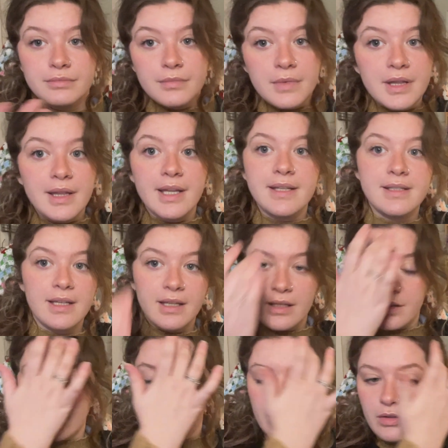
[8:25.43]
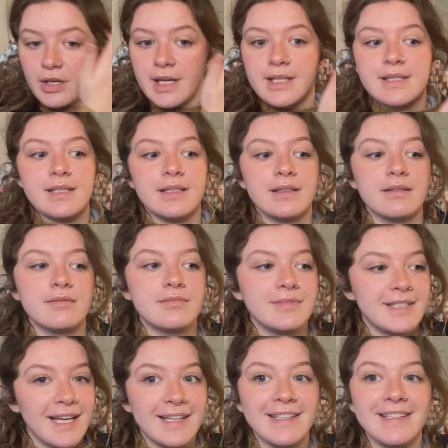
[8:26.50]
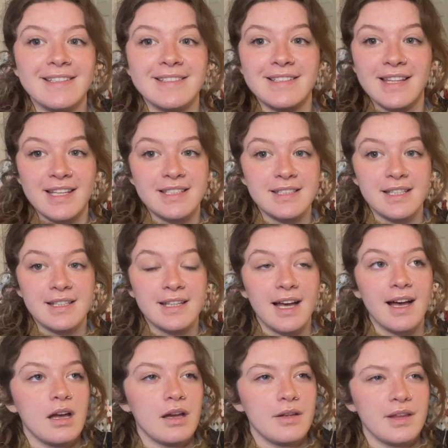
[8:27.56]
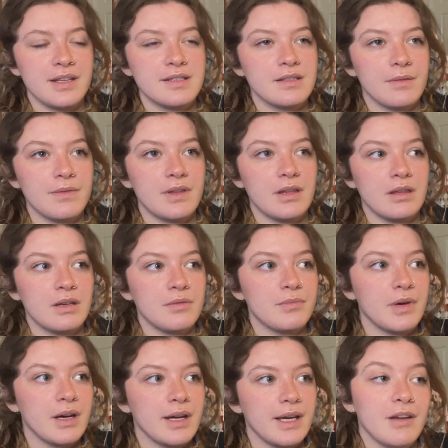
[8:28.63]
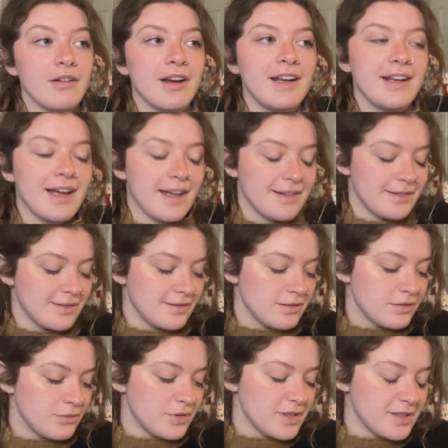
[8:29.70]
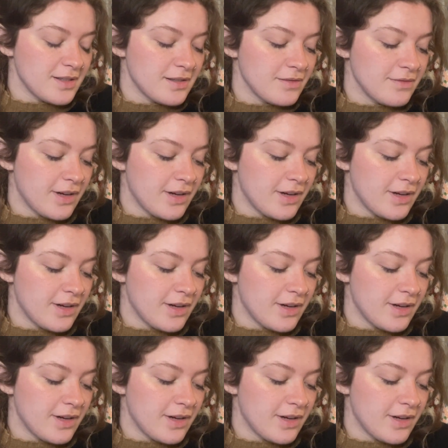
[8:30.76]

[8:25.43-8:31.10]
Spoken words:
knitting and creating teddies and things like that. That's something that my great nan was